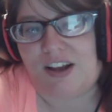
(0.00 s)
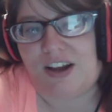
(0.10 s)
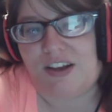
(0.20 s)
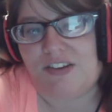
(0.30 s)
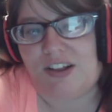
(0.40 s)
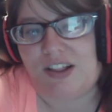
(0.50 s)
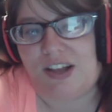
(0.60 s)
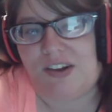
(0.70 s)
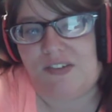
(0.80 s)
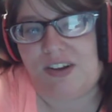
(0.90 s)
guy is a
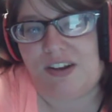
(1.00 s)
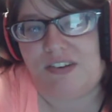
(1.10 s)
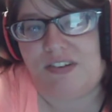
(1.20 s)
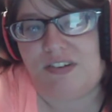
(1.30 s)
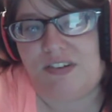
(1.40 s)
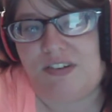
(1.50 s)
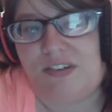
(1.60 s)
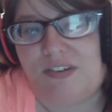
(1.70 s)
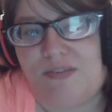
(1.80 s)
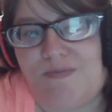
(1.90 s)
lightweight.
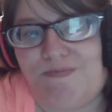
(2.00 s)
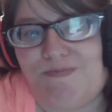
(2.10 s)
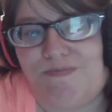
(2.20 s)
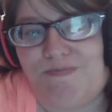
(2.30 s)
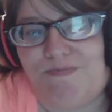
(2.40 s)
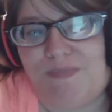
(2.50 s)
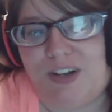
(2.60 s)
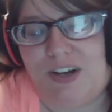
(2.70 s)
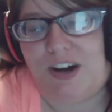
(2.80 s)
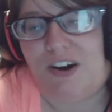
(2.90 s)

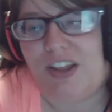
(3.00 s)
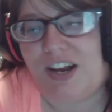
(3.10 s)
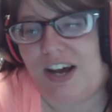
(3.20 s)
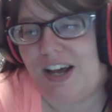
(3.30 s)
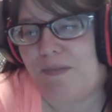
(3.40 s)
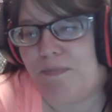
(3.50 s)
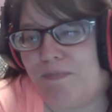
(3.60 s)
All that hype,